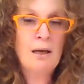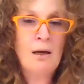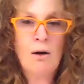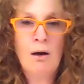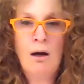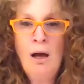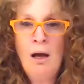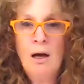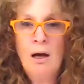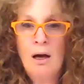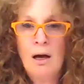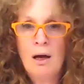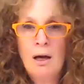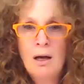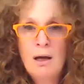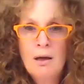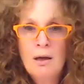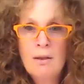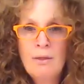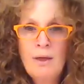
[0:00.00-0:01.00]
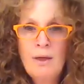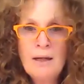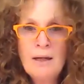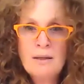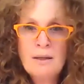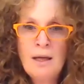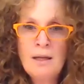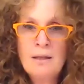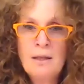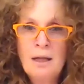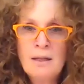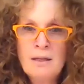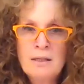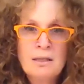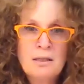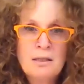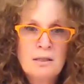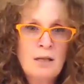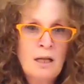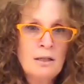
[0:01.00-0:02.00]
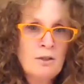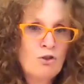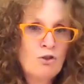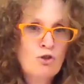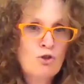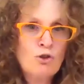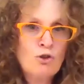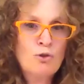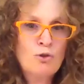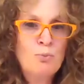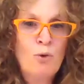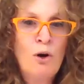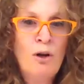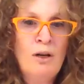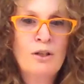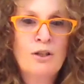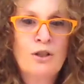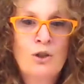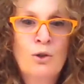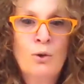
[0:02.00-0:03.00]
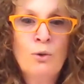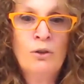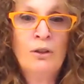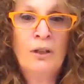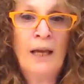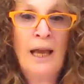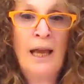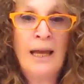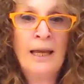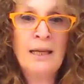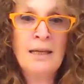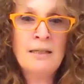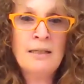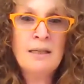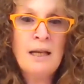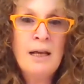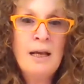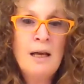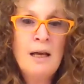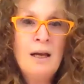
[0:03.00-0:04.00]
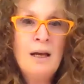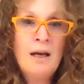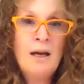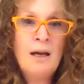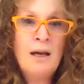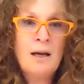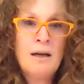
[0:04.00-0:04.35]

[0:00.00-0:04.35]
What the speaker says: Ah, that's too small a suitcase for